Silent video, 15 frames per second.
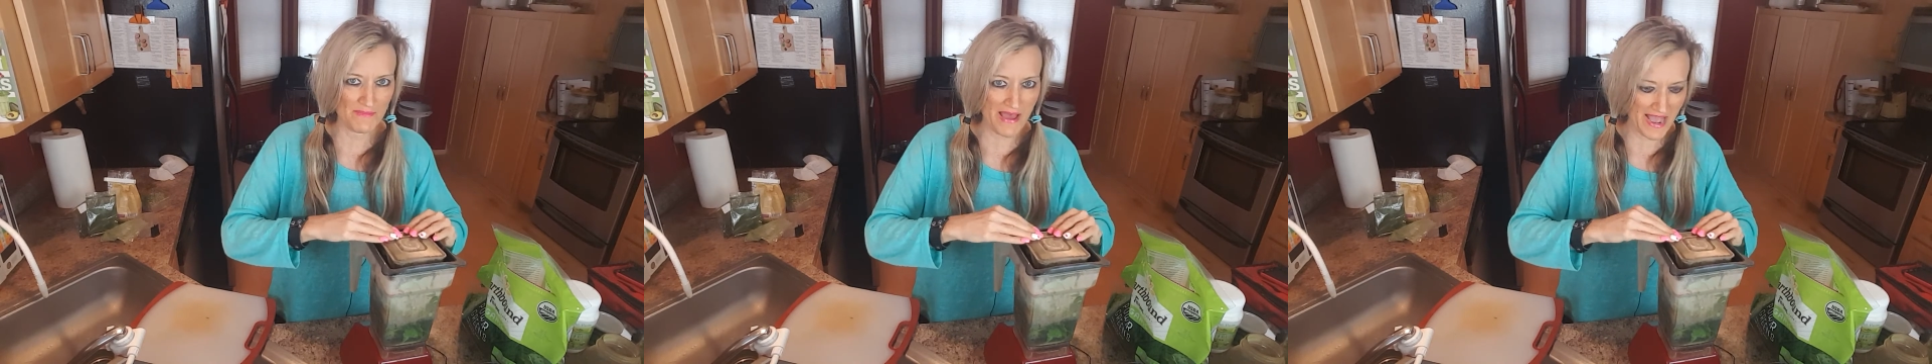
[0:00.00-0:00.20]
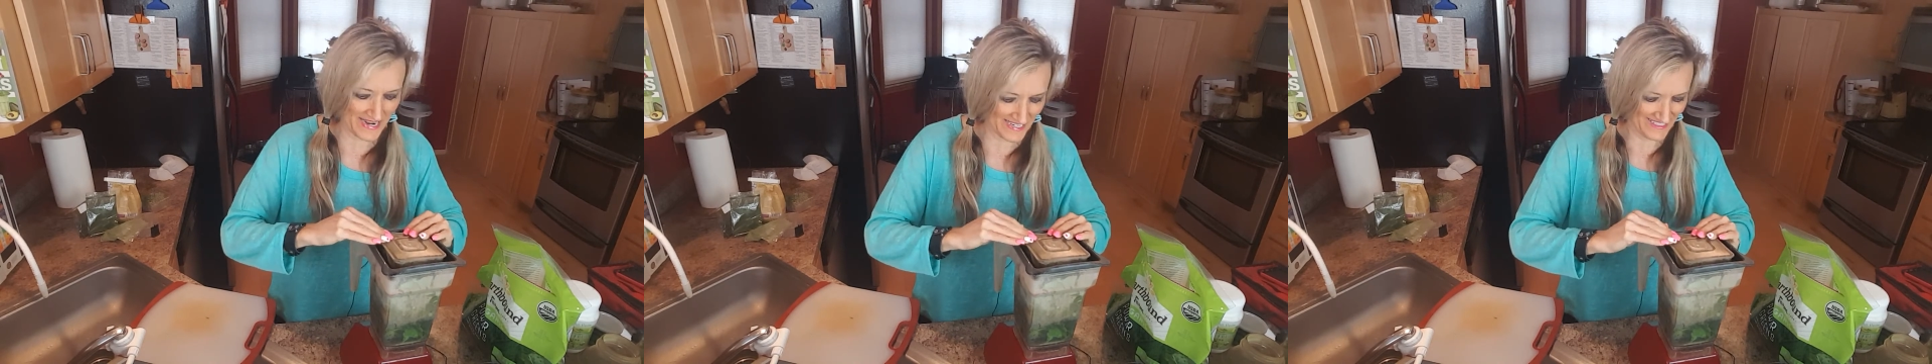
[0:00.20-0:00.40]

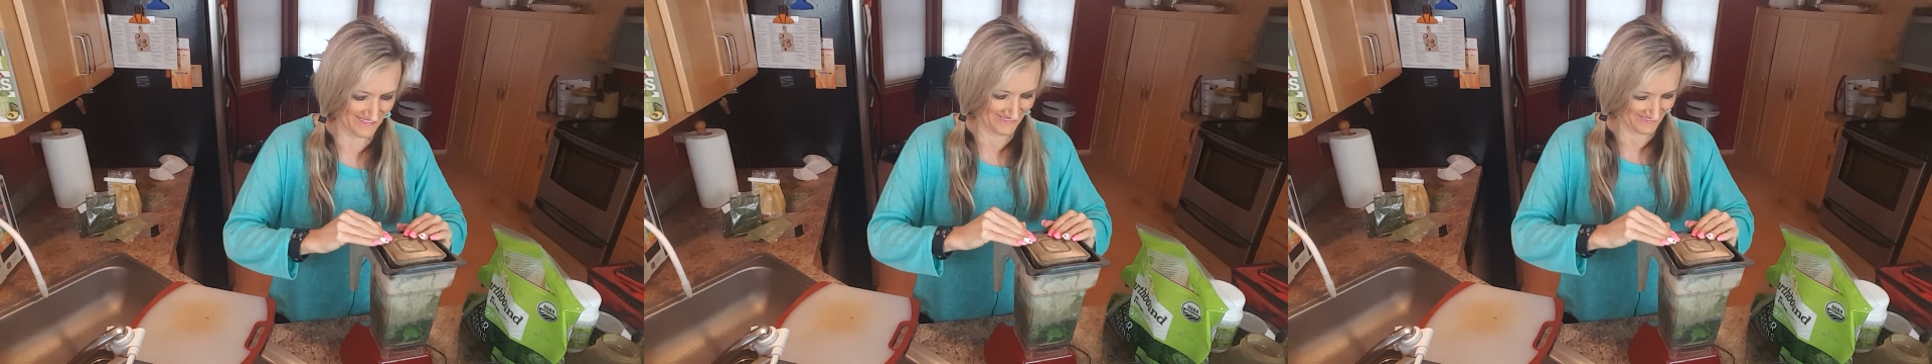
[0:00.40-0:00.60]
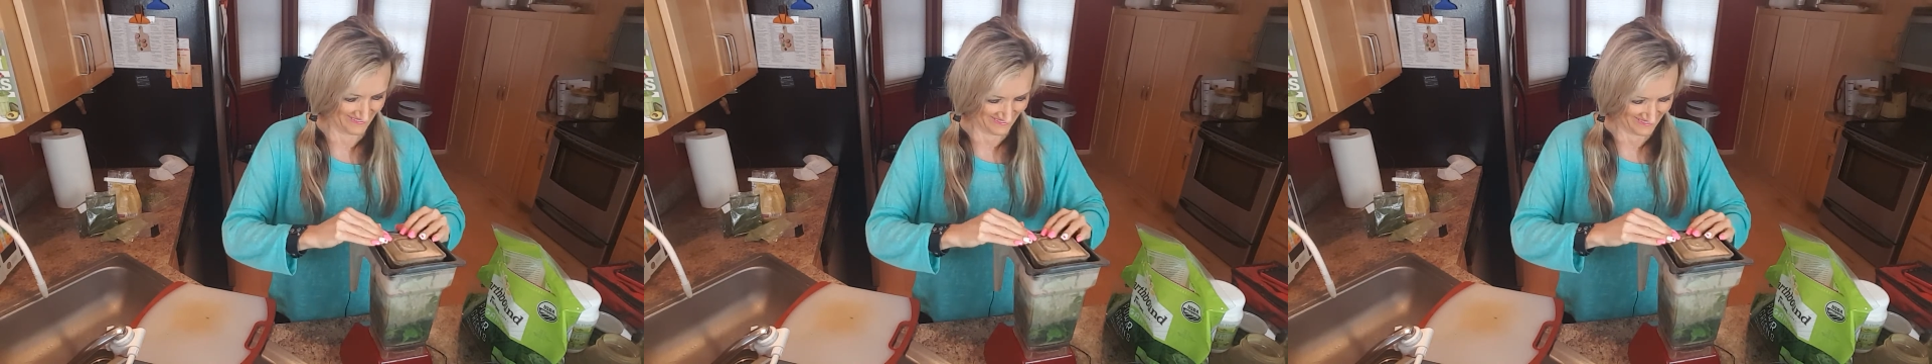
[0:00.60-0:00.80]
back.
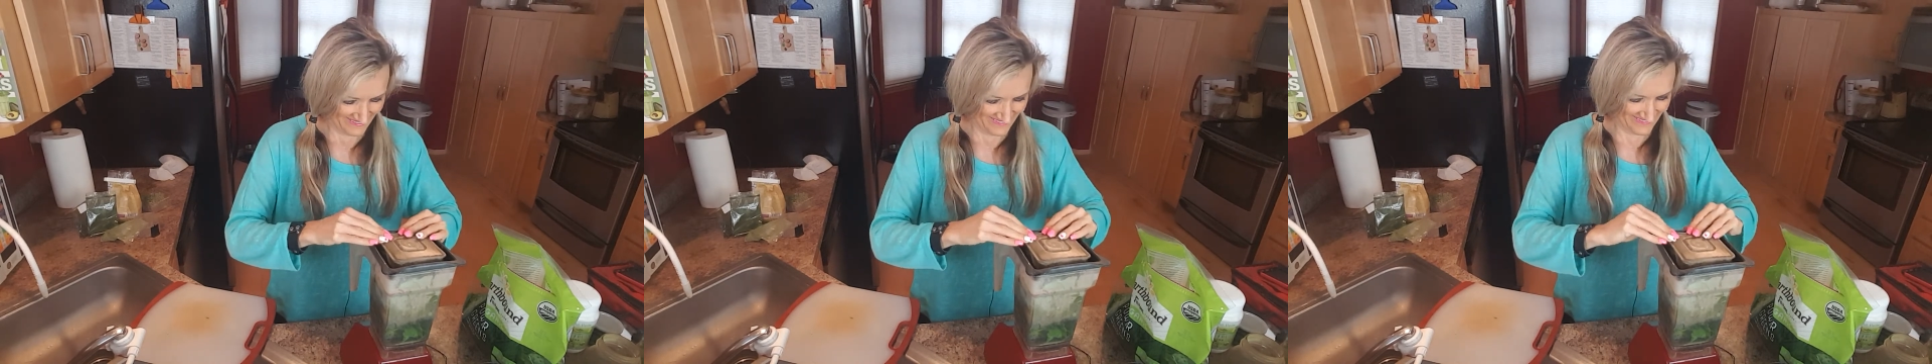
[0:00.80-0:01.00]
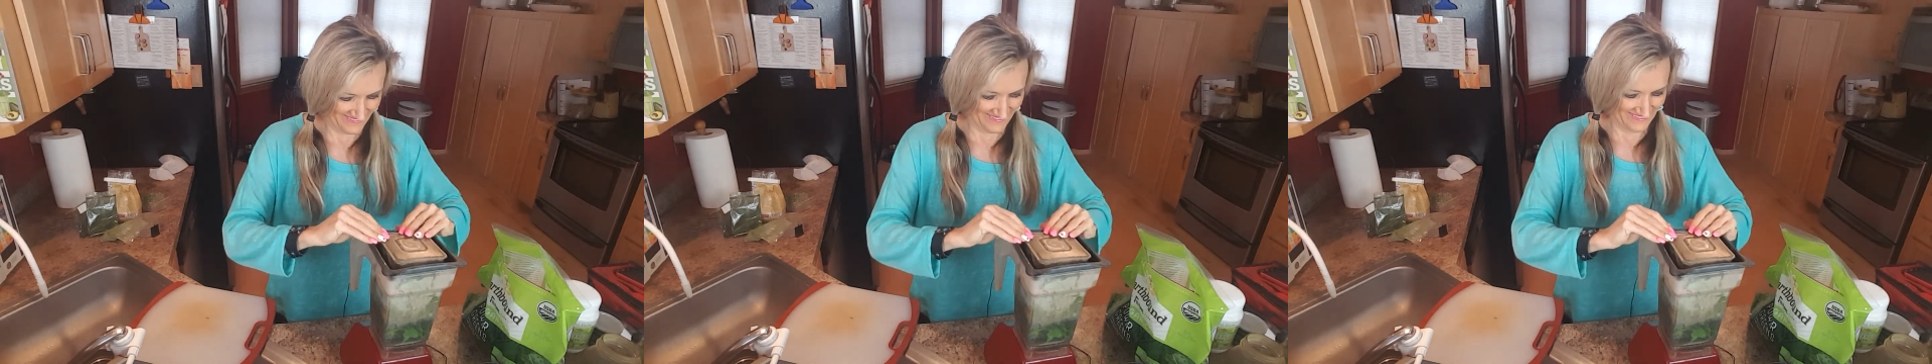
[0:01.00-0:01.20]

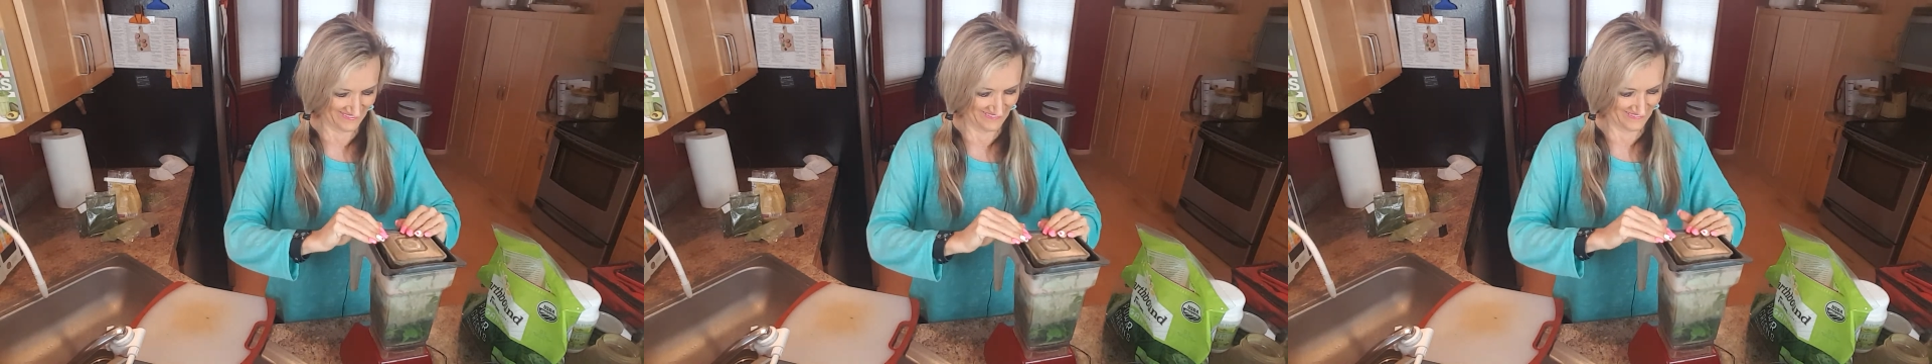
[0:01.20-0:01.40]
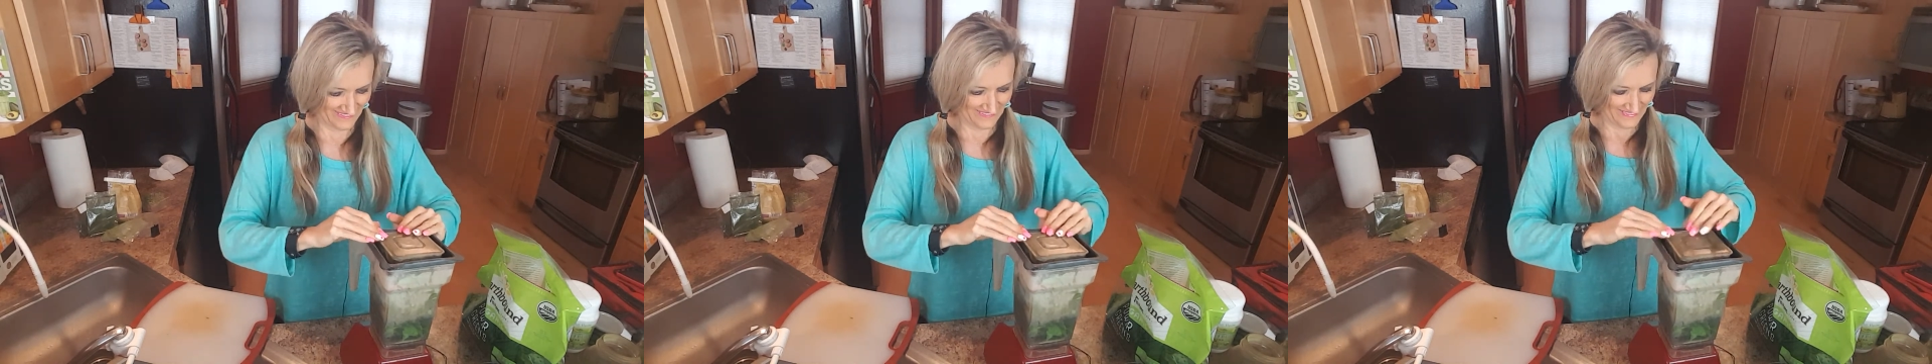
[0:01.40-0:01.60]

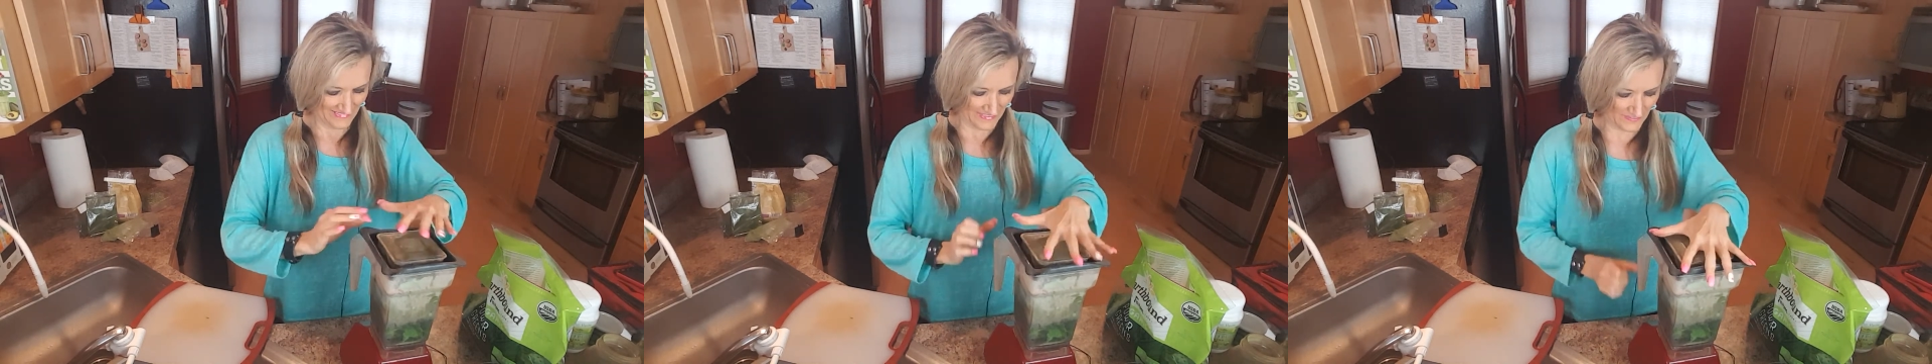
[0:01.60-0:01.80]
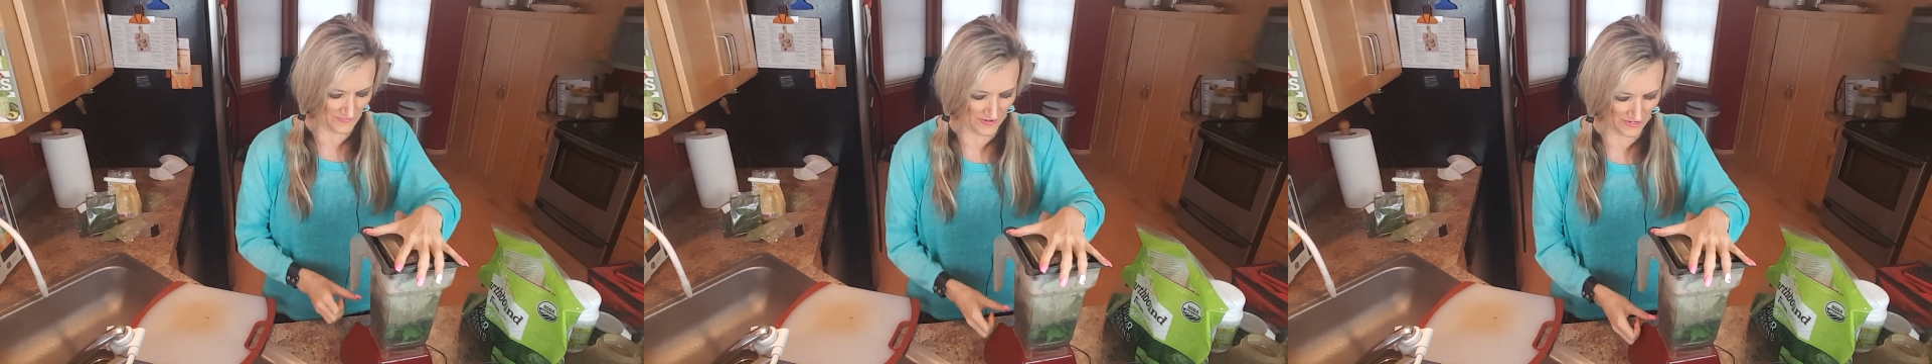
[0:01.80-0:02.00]

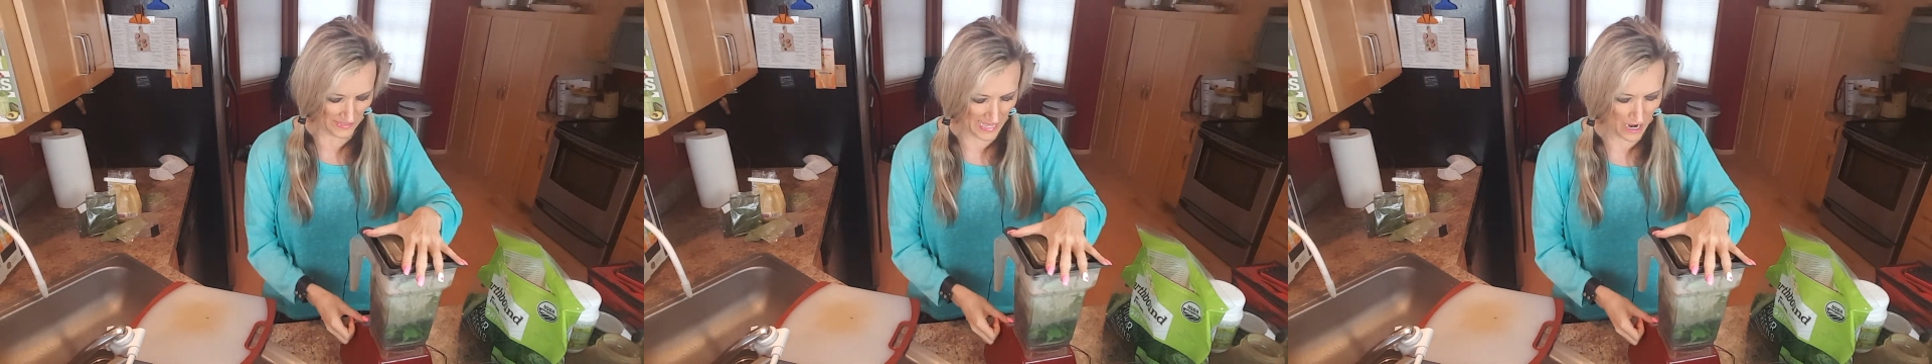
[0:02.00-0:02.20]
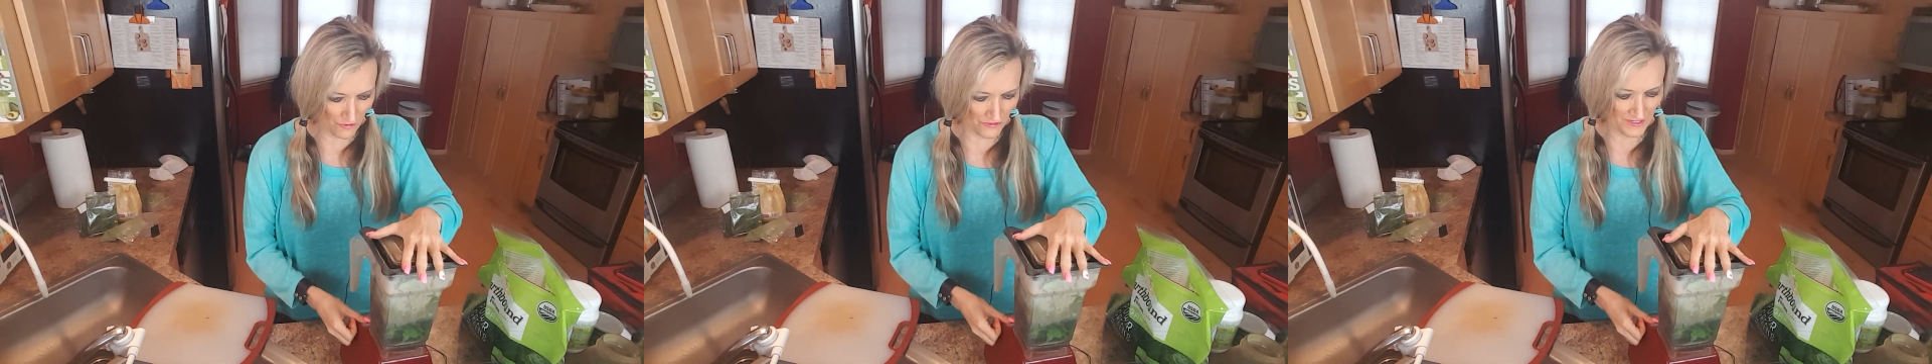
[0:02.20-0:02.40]
It's very
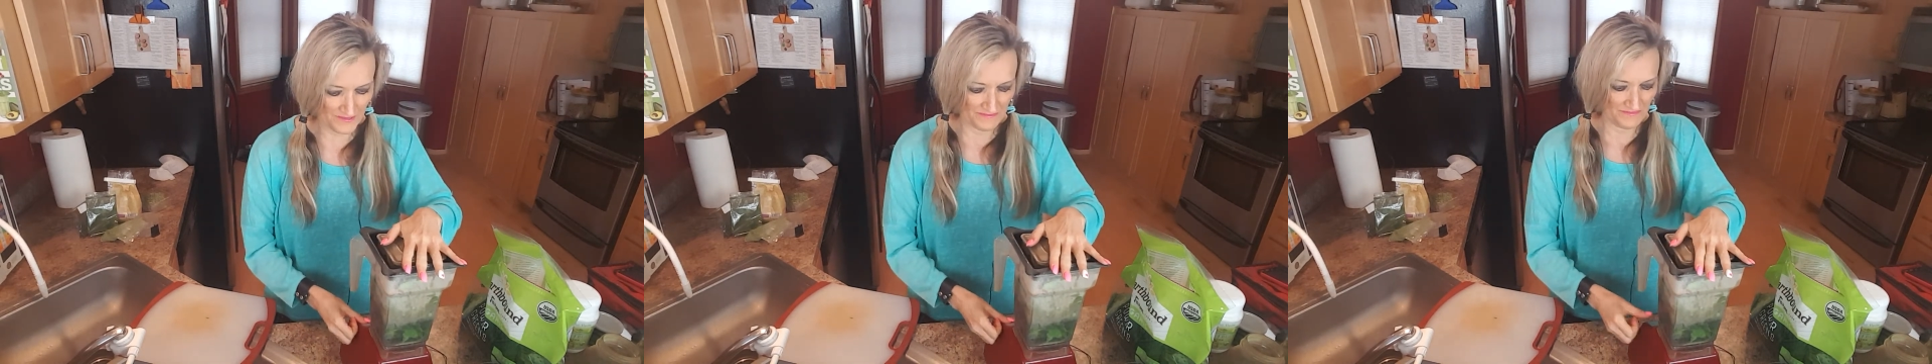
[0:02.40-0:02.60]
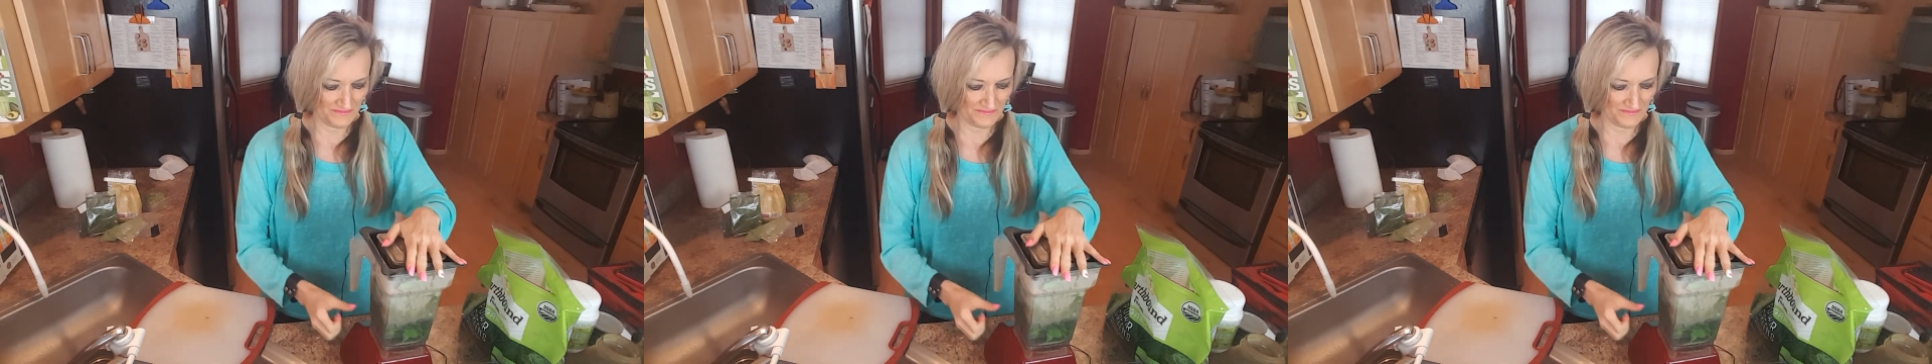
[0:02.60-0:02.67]
loud.